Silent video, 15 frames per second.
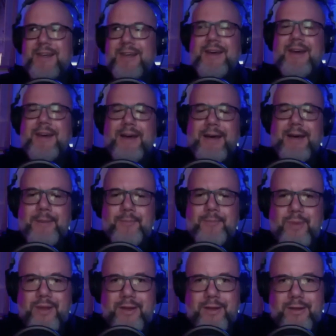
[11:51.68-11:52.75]
Um,
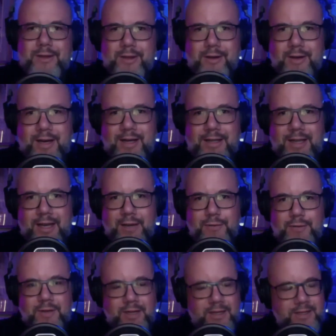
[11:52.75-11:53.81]
you know, I, I
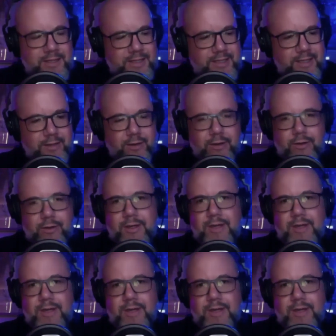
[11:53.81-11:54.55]
feel like a hero